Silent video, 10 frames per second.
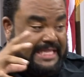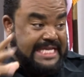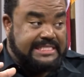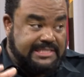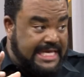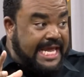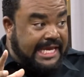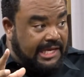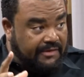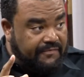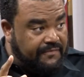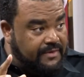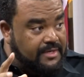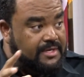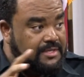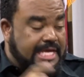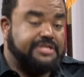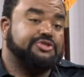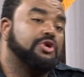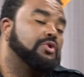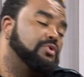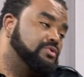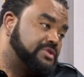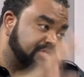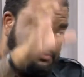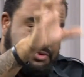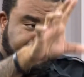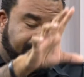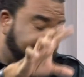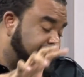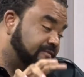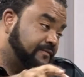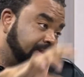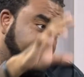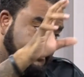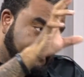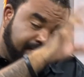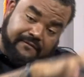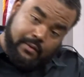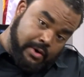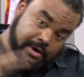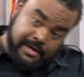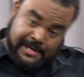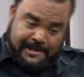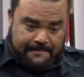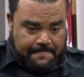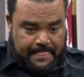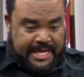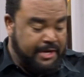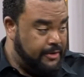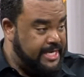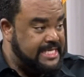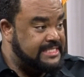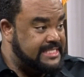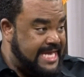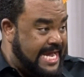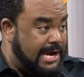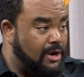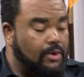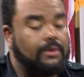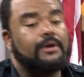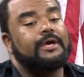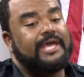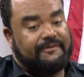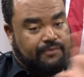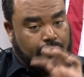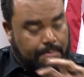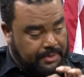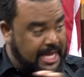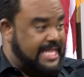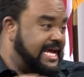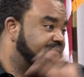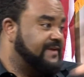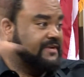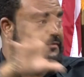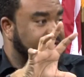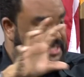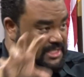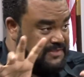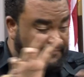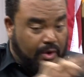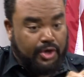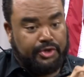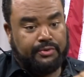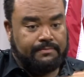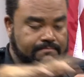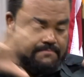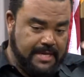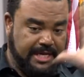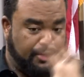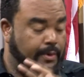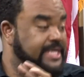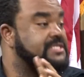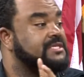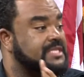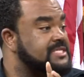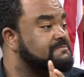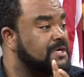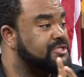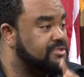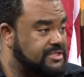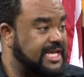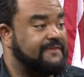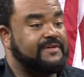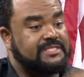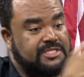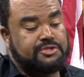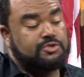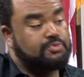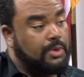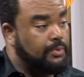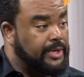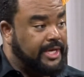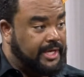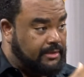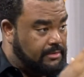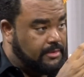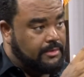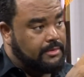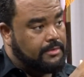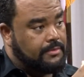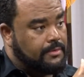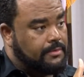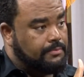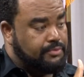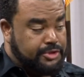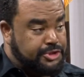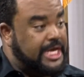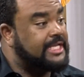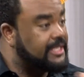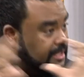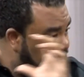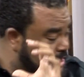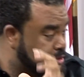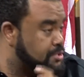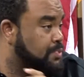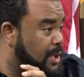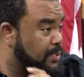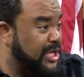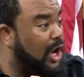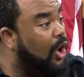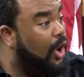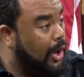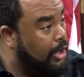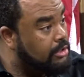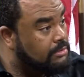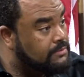they save that shows this was your effective rate before, here it is now. If you apply that effective rate to this volume, it equates to this much in savings. This is what we projected. Here's where we are.